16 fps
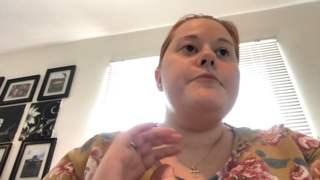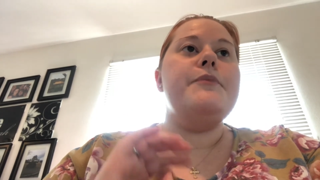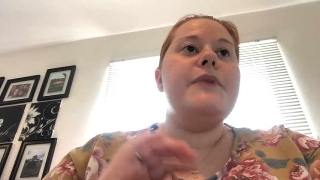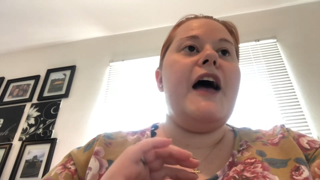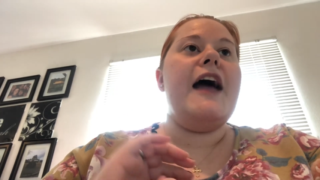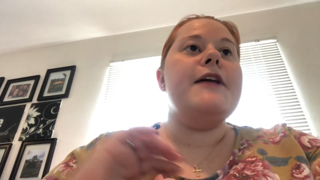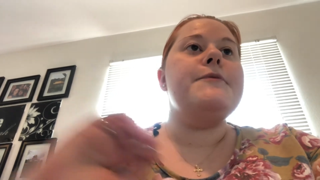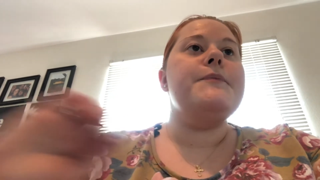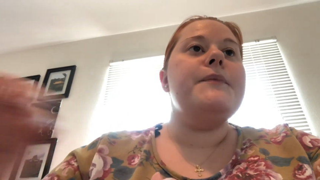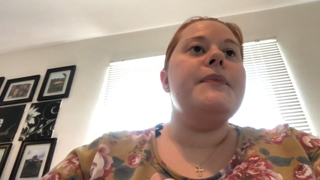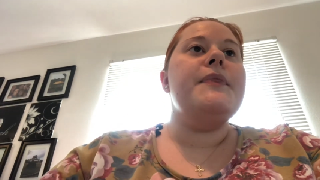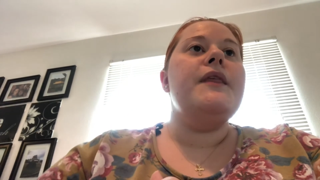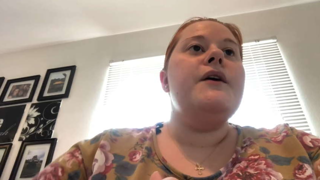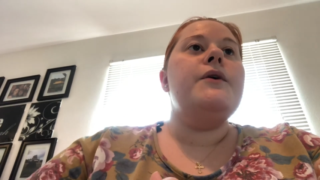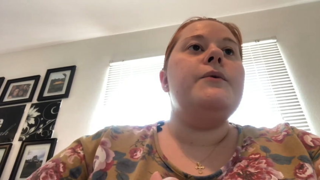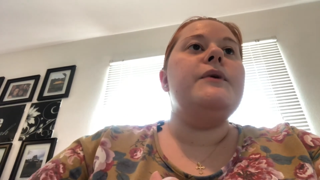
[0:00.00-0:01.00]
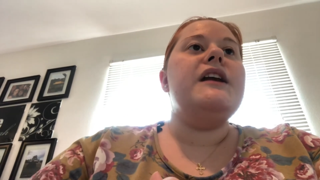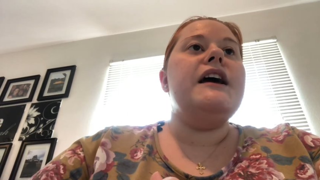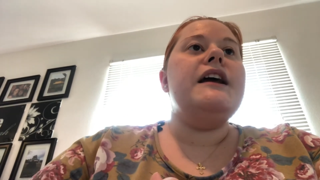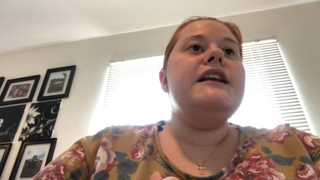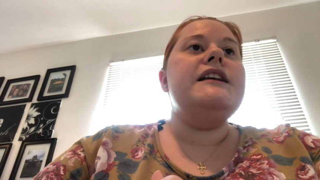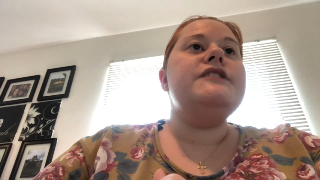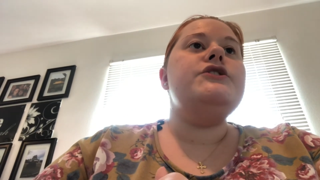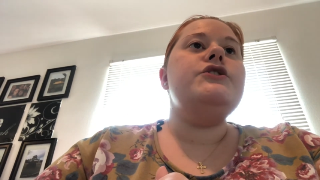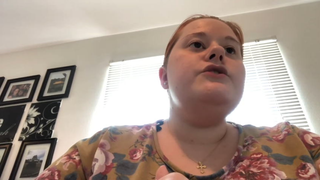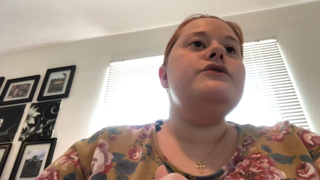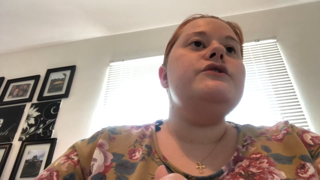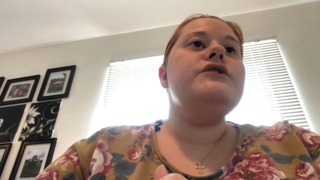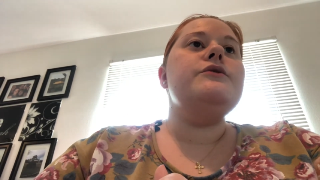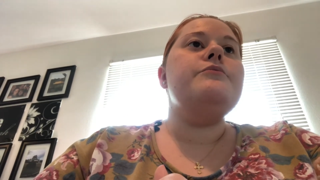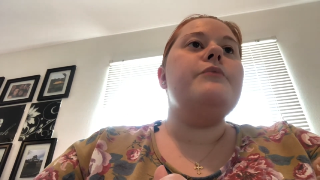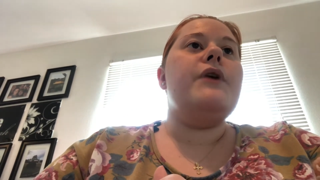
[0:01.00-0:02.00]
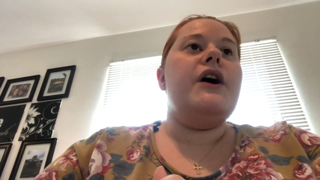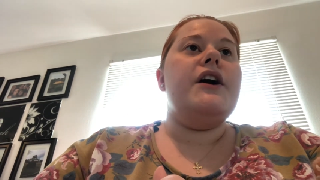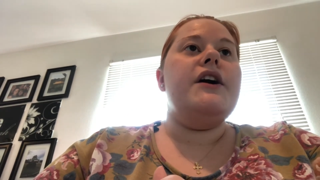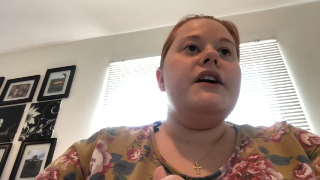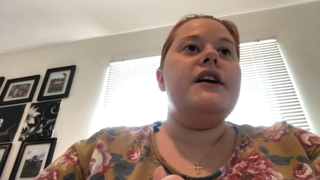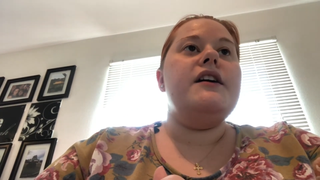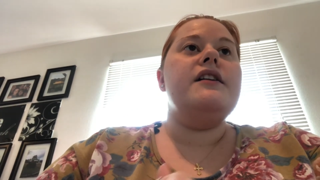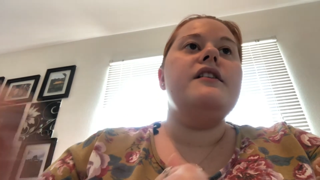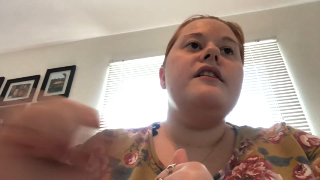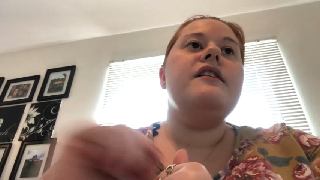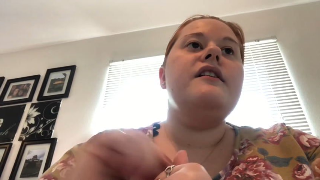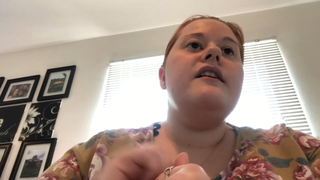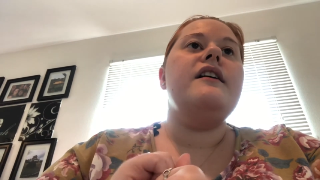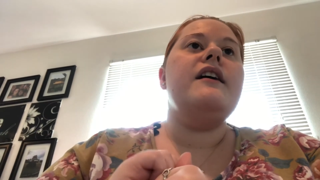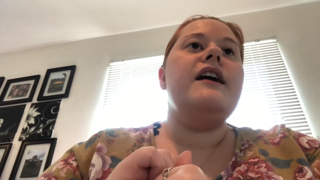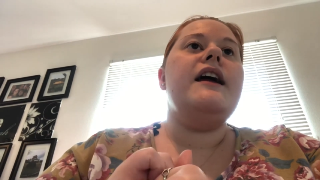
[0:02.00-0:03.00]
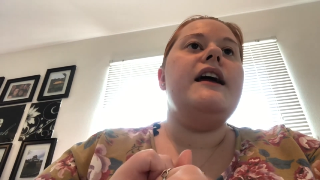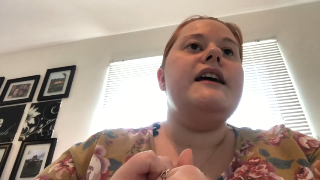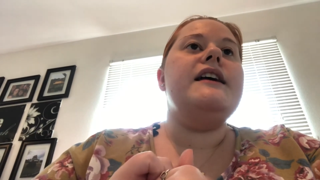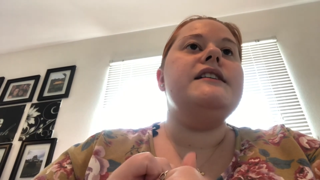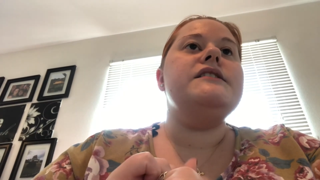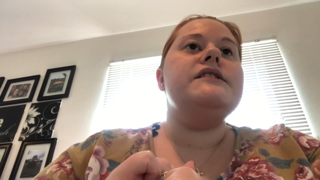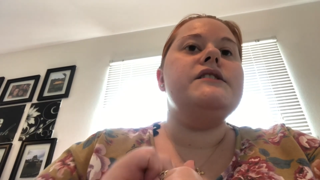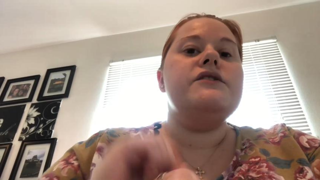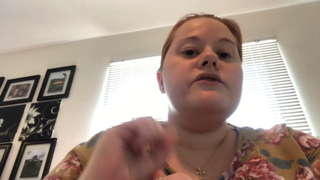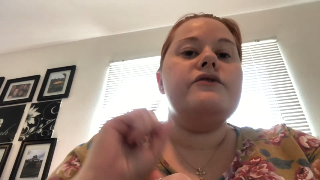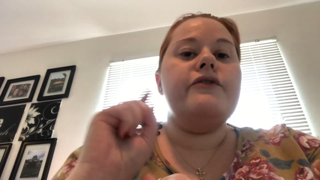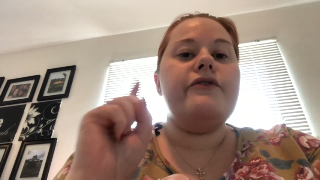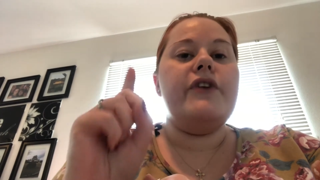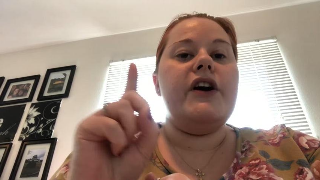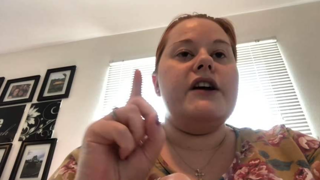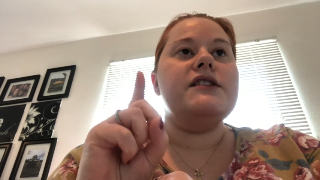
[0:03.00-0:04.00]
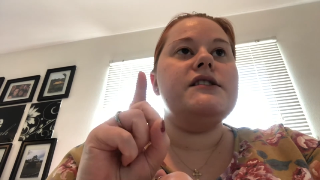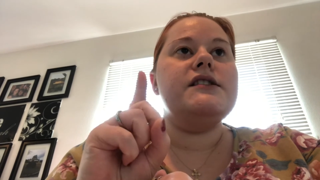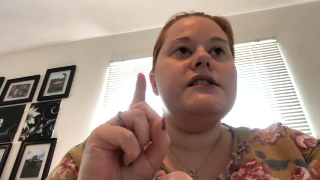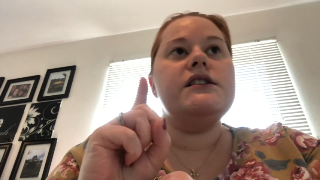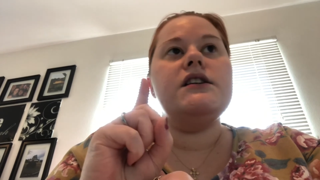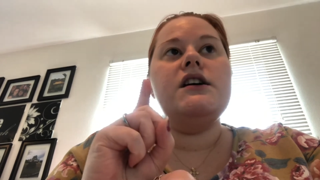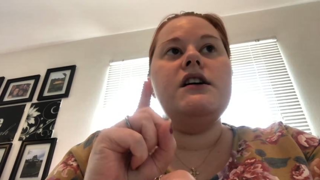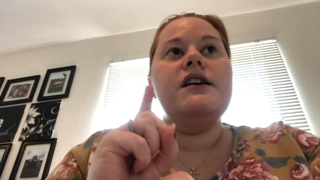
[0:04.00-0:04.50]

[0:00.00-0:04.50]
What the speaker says: But what I need you to mark is, first,